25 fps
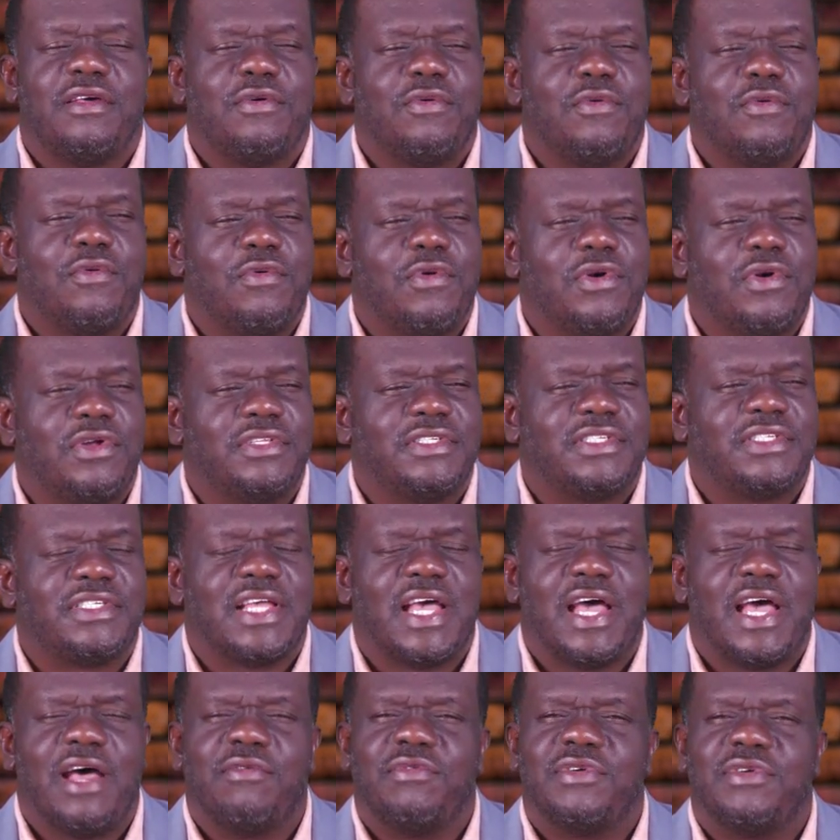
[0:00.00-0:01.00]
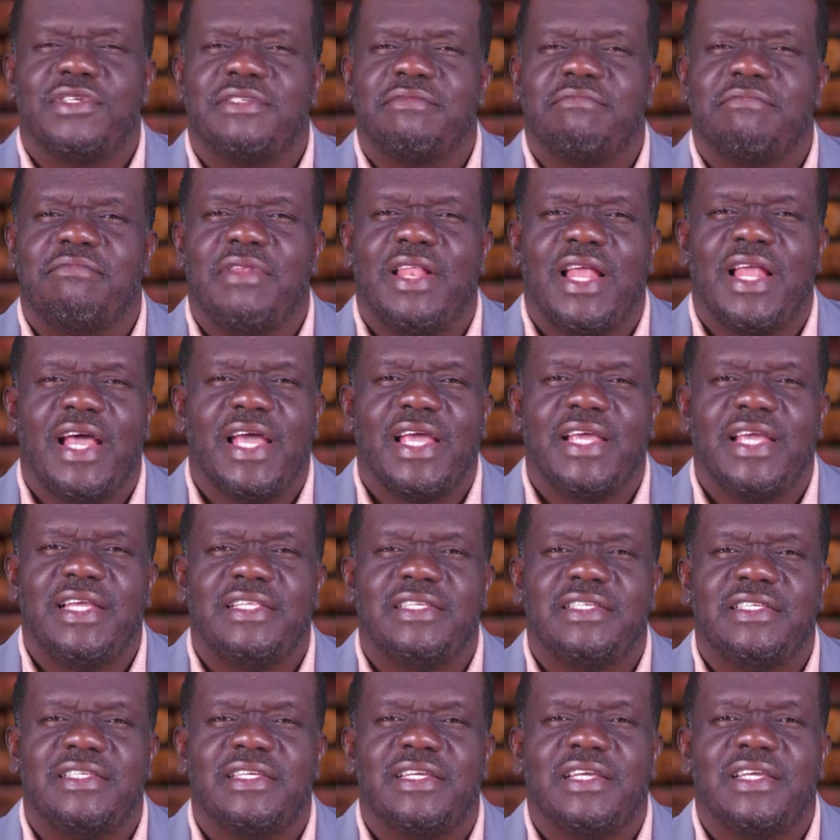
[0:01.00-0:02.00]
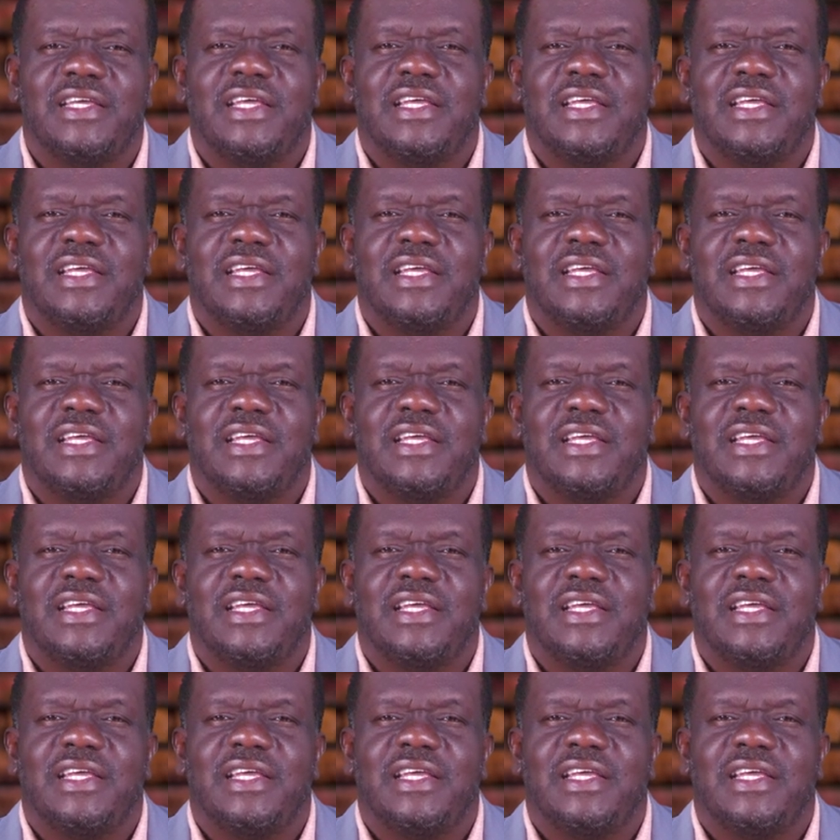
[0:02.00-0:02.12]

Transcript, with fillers: Once I was blind,